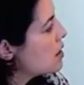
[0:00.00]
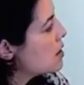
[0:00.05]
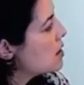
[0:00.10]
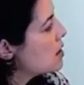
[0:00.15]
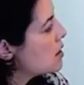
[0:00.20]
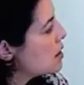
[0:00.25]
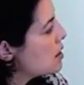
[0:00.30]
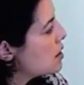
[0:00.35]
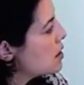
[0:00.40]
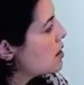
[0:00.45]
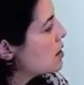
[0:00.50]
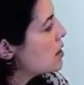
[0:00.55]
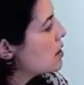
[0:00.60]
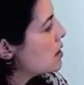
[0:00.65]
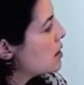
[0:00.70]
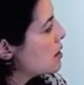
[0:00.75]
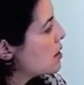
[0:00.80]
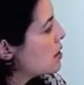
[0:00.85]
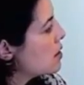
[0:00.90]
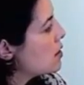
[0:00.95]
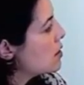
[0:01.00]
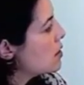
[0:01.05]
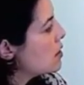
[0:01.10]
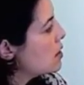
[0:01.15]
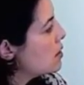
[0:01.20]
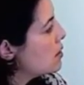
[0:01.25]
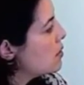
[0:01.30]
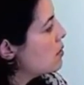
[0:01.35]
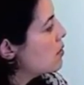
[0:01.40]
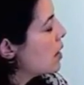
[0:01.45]

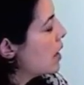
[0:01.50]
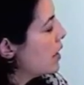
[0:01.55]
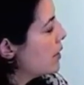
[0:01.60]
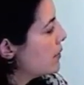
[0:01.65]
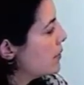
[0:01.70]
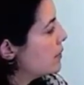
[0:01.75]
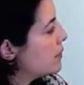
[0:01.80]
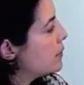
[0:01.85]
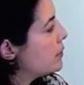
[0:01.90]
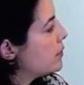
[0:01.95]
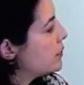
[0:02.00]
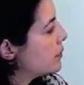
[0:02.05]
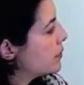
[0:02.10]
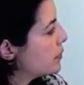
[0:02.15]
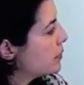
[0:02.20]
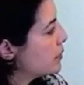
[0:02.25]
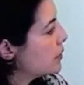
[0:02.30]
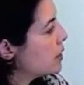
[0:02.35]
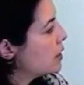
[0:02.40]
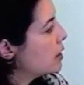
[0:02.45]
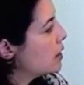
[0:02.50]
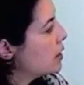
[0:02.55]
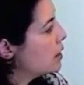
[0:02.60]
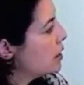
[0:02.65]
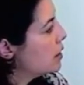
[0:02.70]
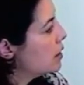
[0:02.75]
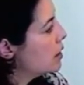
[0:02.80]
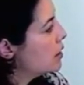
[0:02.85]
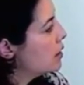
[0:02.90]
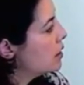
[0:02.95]

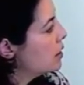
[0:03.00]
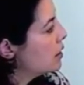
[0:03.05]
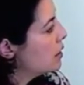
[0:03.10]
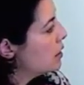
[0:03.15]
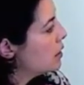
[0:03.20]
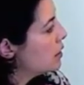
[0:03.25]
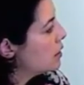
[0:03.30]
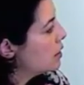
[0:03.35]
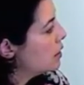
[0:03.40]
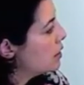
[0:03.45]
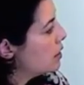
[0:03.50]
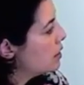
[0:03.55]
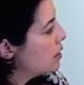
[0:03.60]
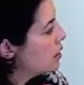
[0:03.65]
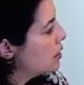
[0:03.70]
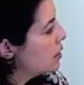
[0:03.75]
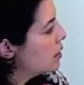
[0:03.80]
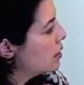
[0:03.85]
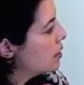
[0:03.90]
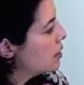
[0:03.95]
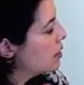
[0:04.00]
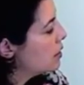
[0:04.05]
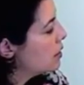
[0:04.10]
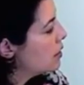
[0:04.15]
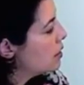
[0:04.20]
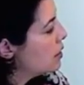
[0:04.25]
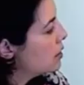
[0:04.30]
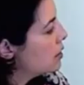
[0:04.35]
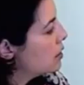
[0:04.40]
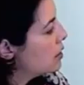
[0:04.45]

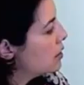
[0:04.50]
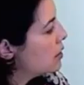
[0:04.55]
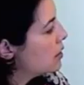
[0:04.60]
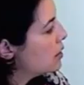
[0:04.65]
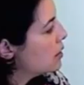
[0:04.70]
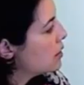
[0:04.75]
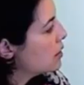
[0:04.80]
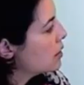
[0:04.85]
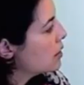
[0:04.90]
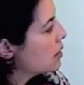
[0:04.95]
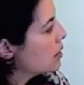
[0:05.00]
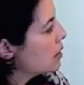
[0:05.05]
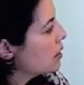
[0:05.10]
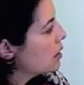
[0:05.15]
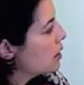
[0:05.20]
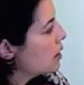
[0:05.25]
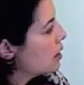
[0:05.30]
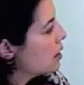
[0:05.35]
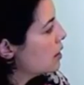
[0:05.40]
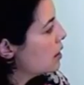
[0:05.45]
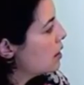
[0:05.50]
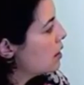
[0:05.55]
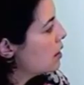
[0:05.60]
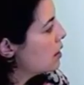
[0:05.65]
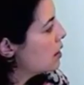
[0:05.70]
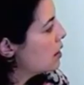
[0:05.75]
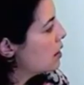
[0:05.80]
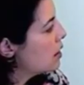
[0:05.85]
(silent)